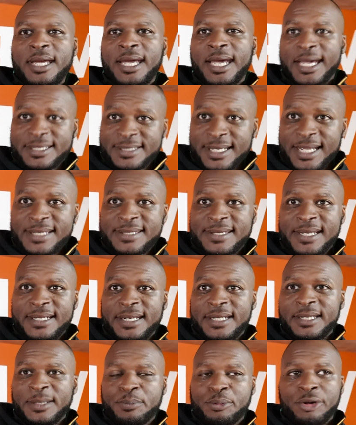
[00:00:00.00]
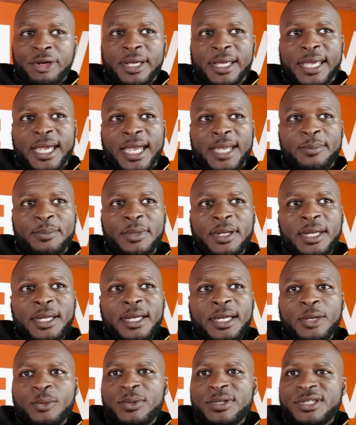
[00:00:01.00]
as I said in the pre-game,
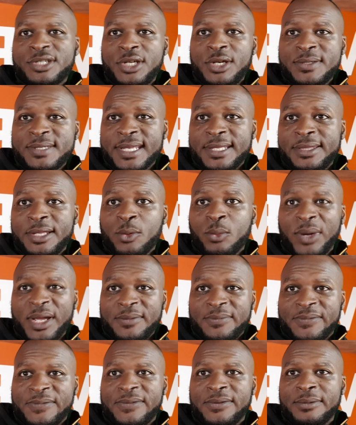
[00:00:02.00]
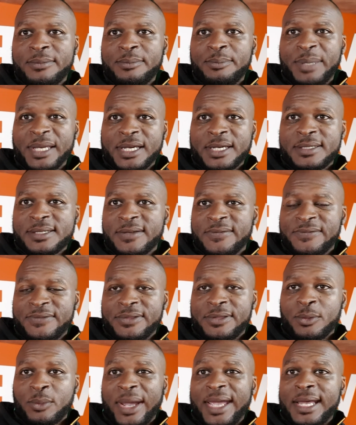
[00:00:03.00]
was using the width because of
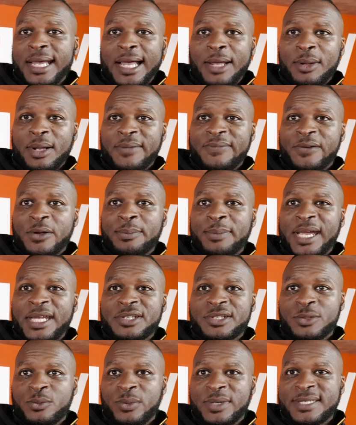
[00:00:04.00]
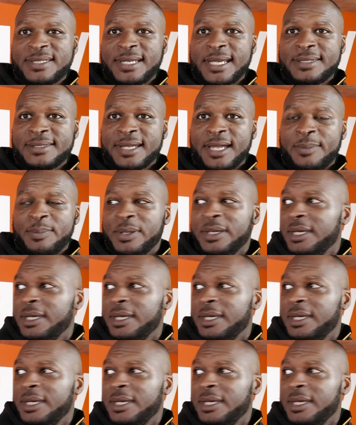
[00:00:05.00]
the way how our formation was set up